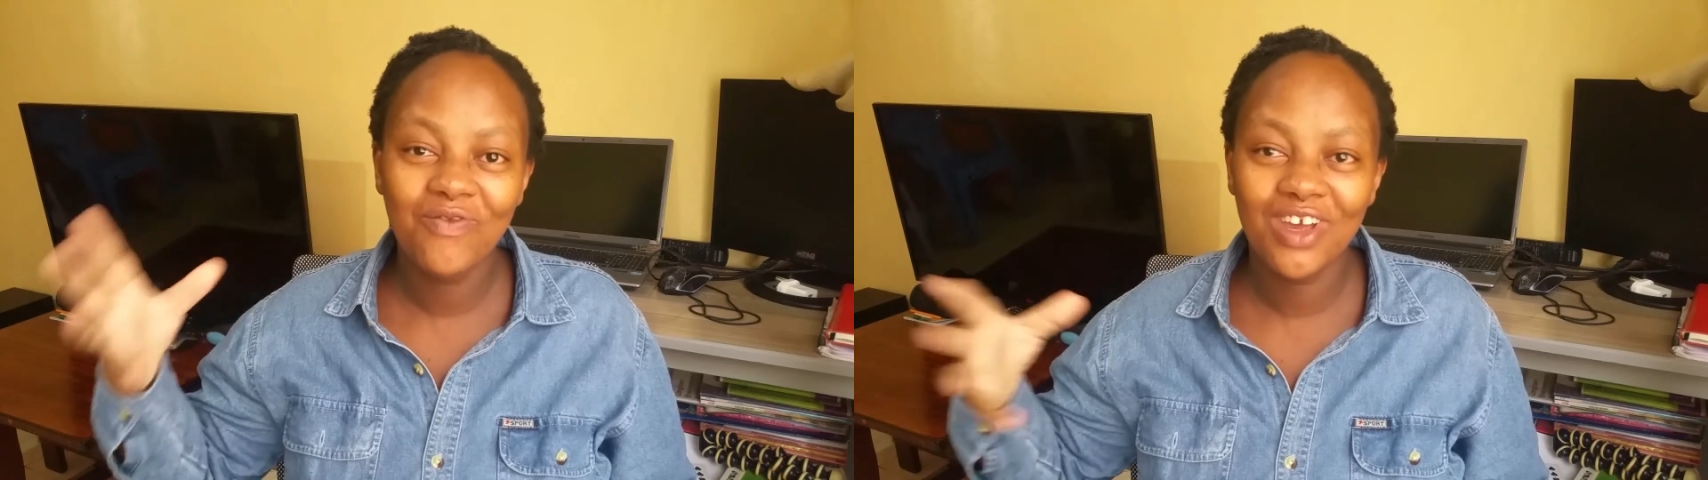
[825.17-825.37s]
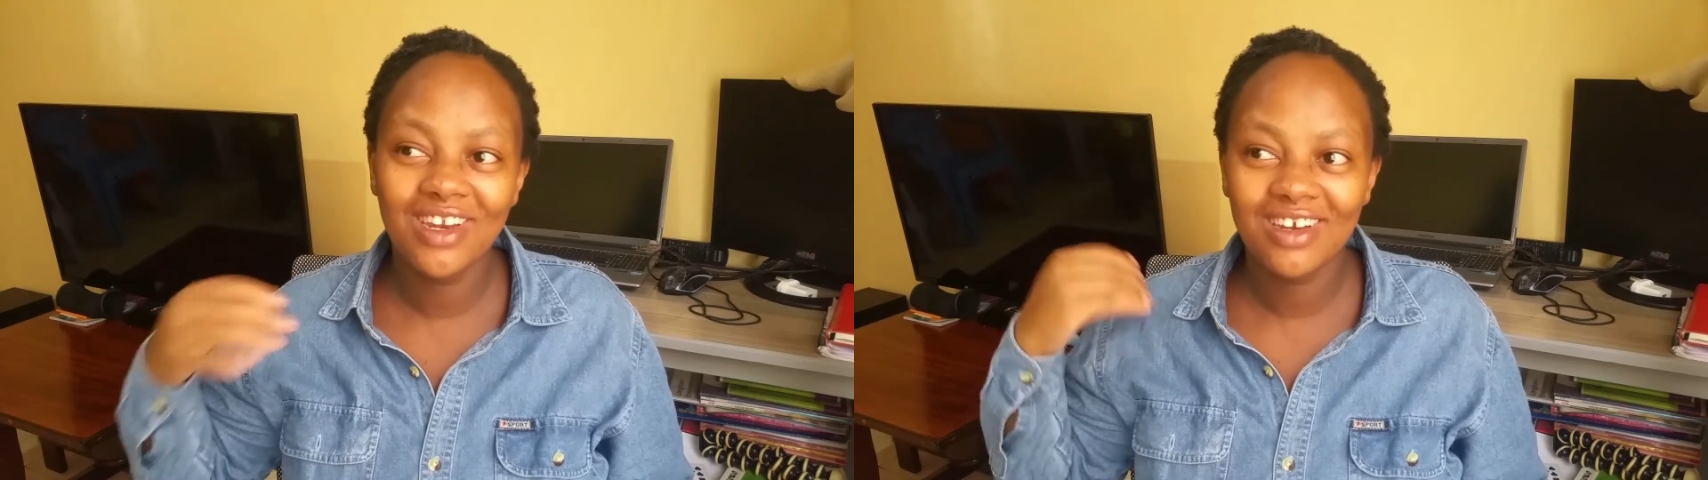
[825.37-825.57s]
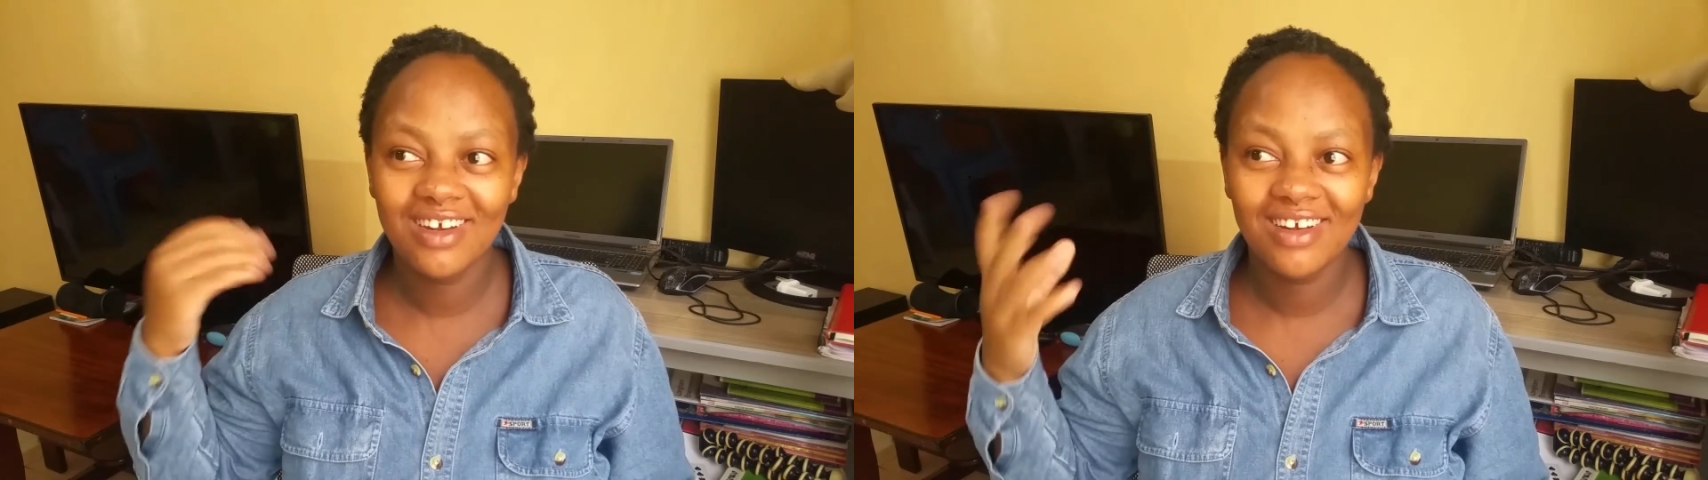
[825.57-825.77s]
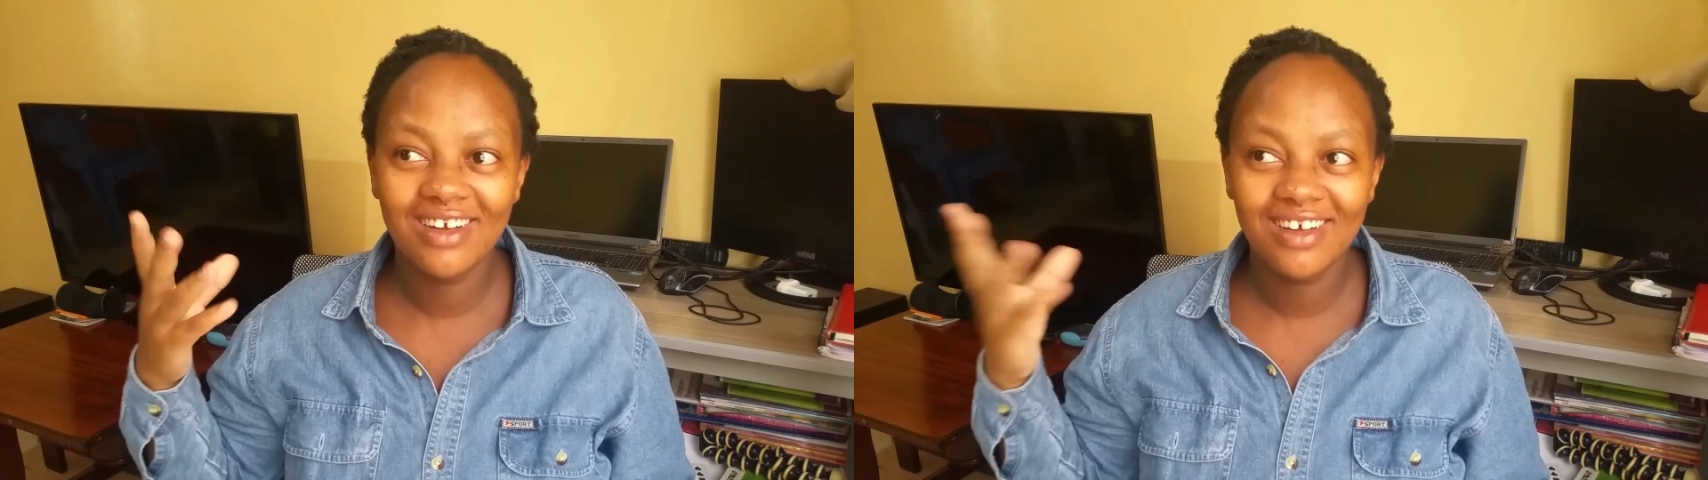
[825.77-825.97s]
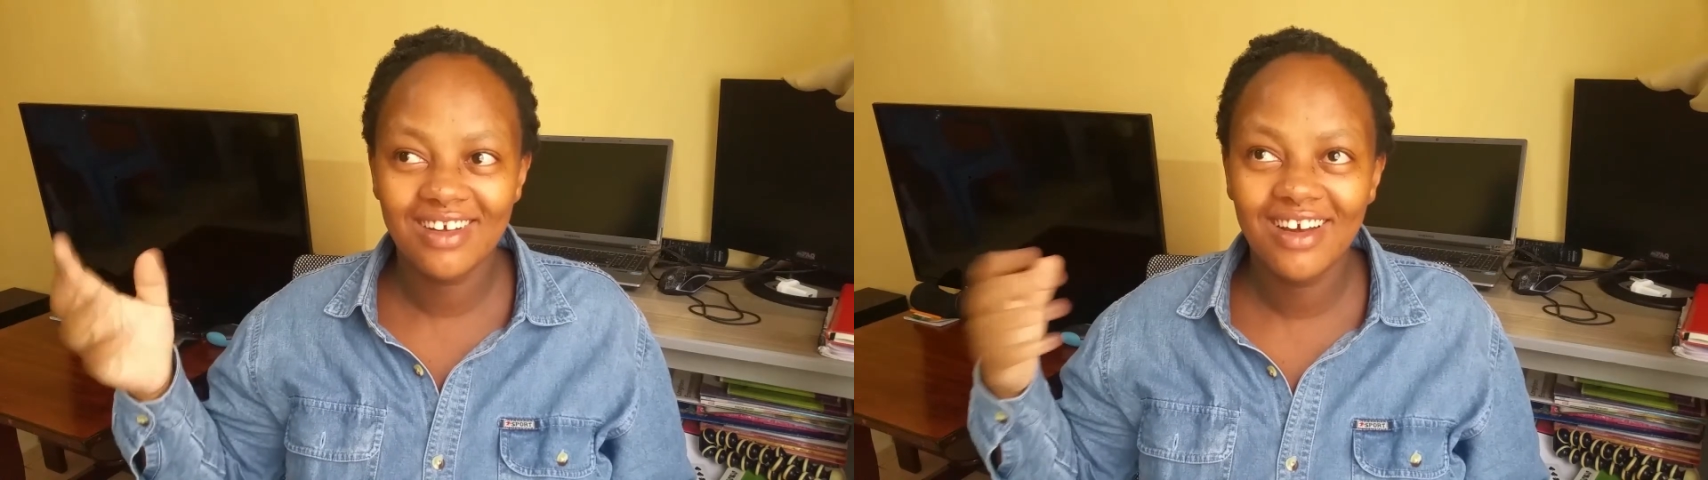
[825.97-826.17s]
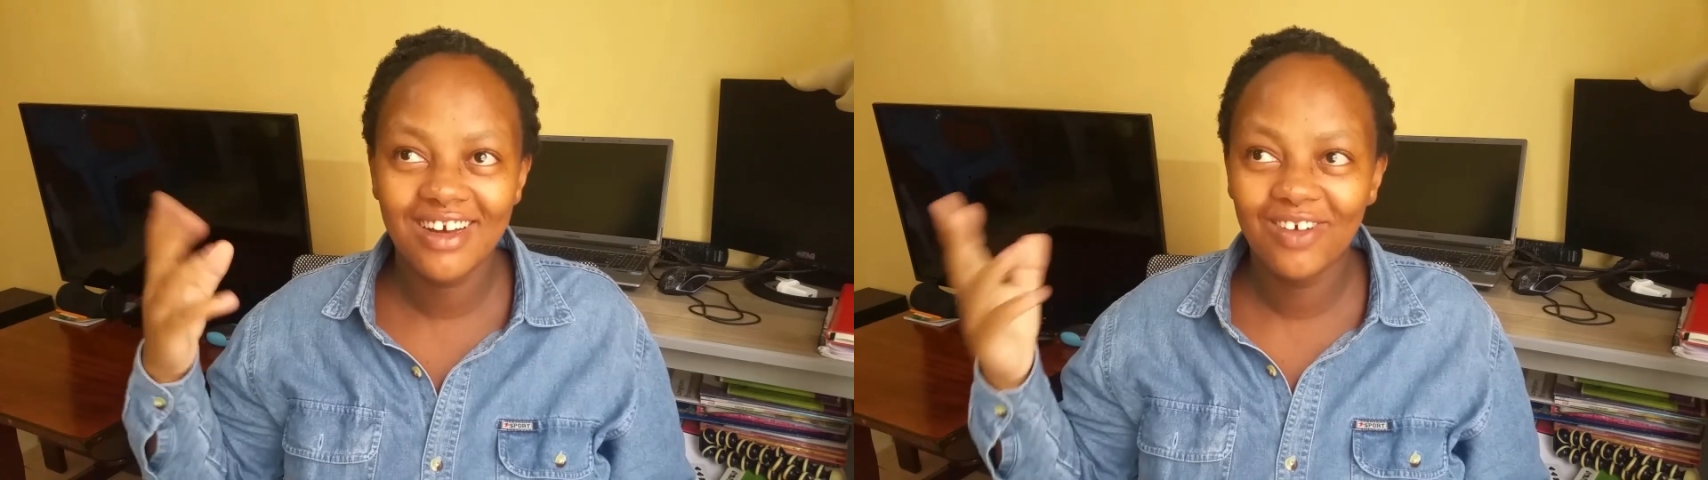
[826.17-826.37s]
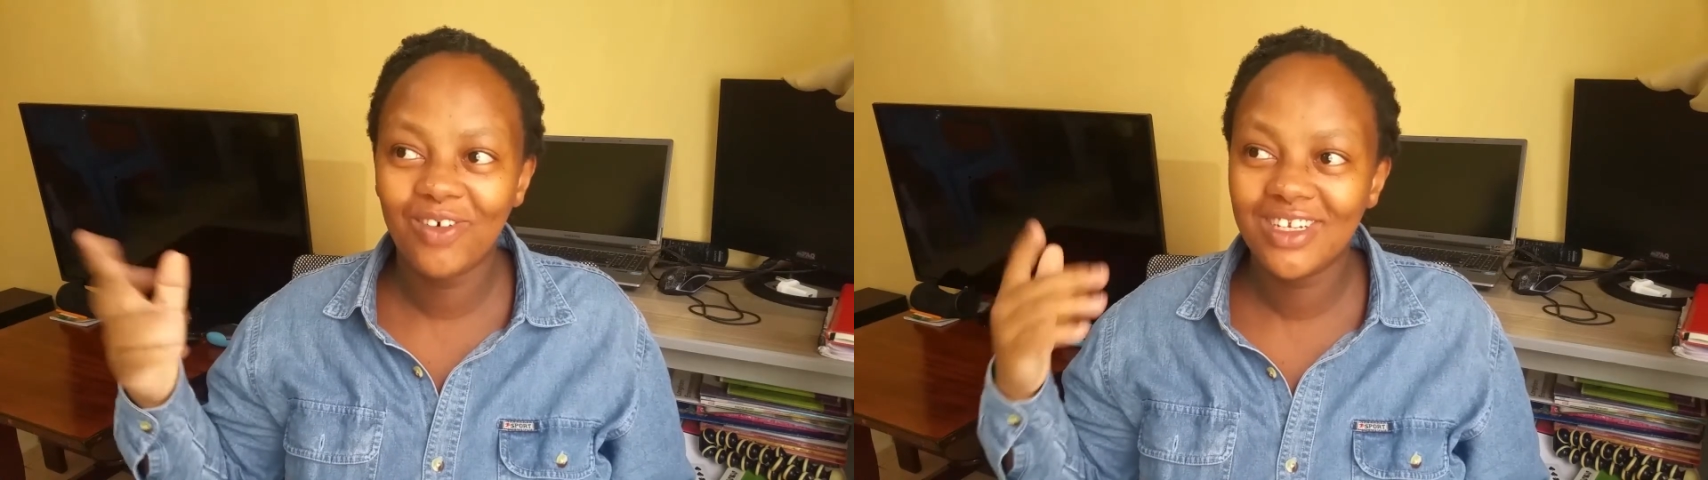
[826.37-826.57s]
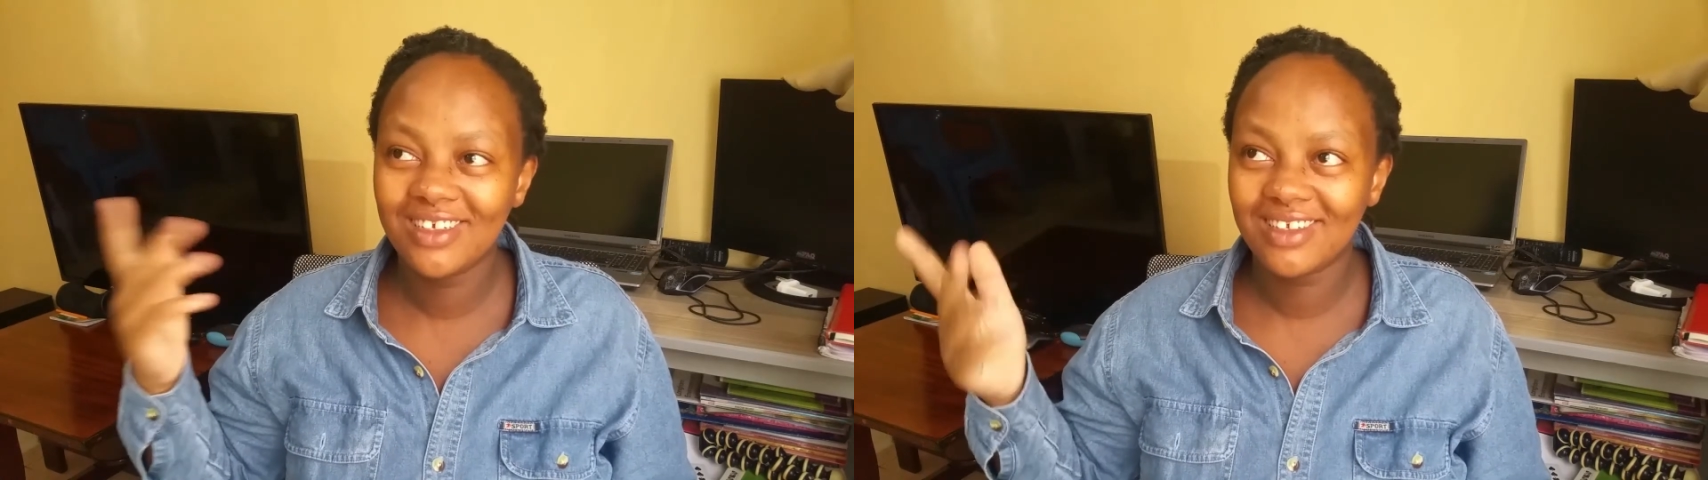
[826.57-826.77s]
very,
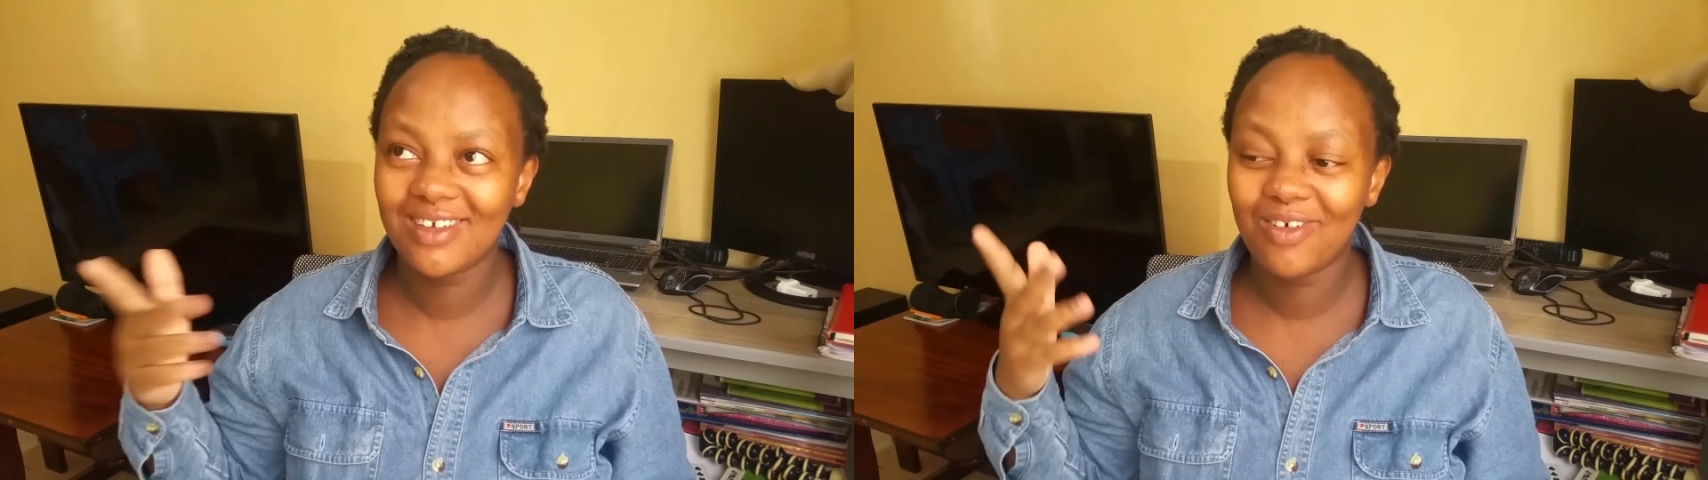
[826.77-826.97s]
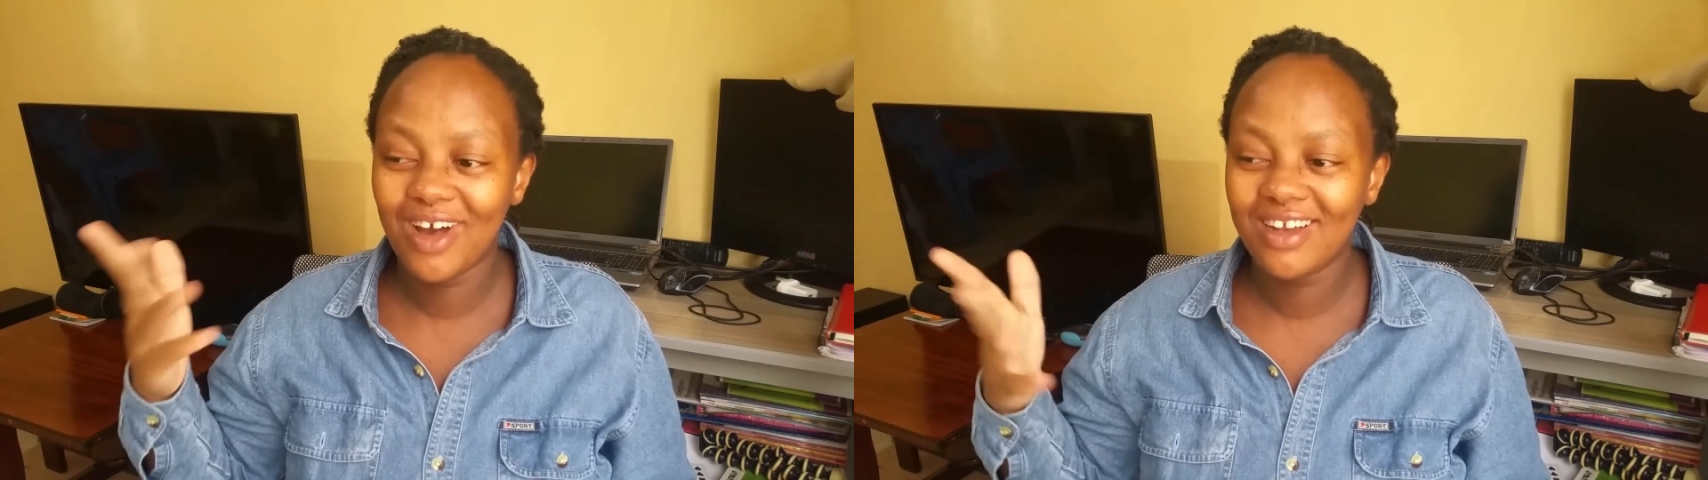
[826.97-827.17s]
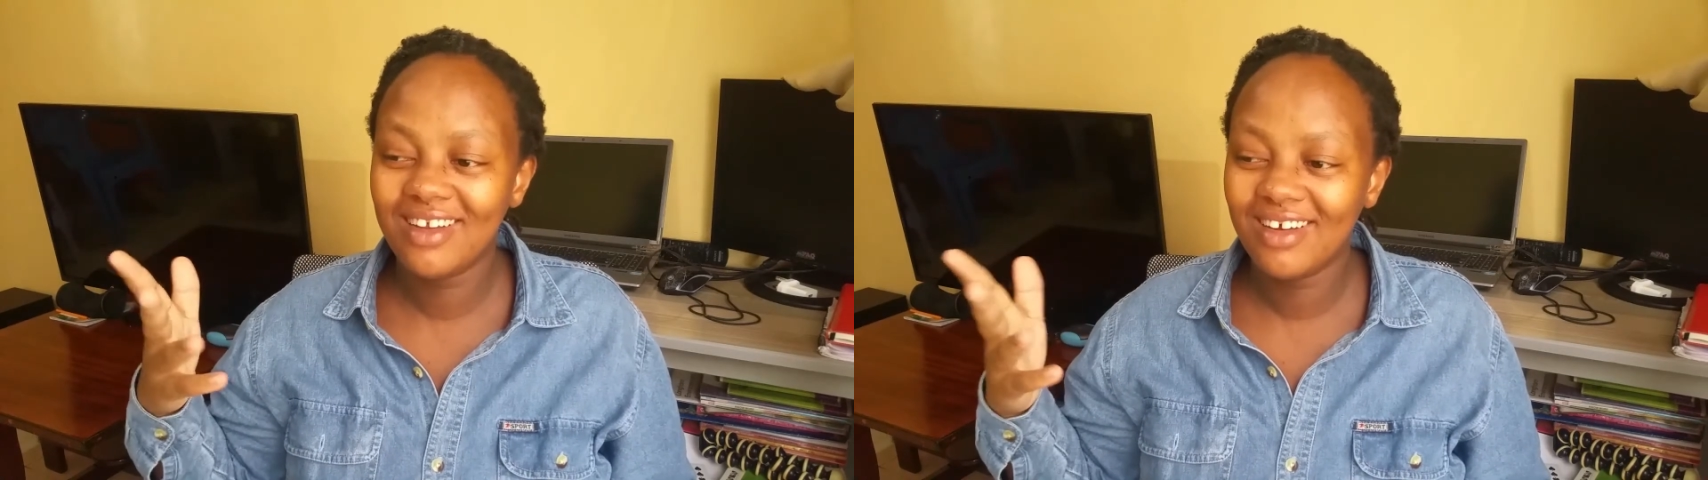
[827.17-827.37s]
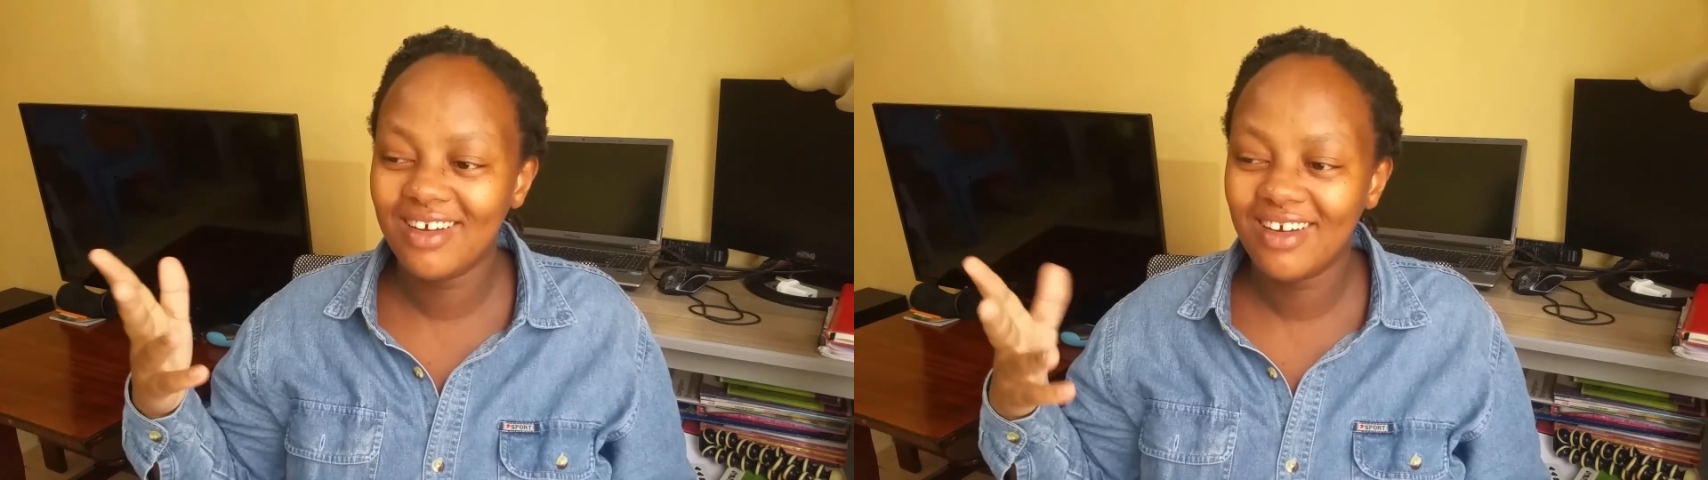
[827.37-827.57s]
what is the word?